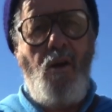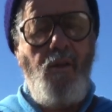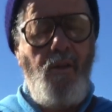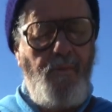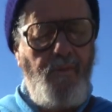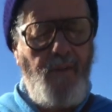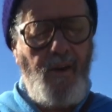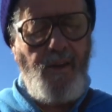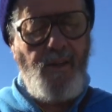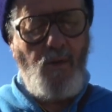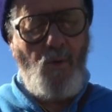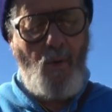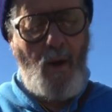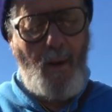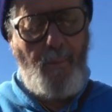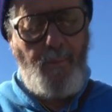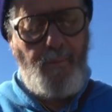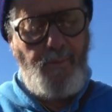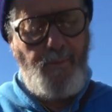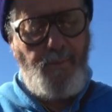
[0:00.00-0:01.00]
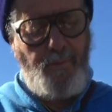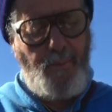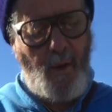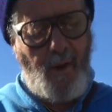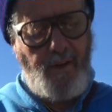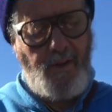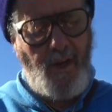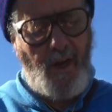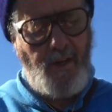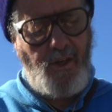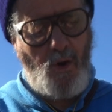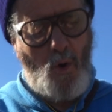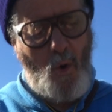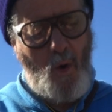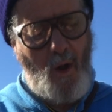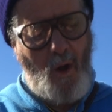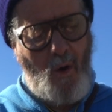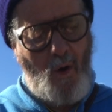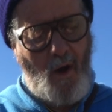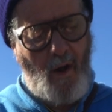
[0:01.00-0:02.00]
frizzin where I put a touch of
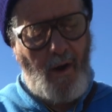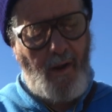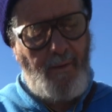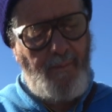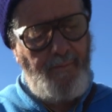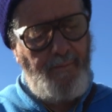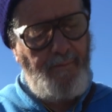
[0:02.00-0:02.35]
oil on it.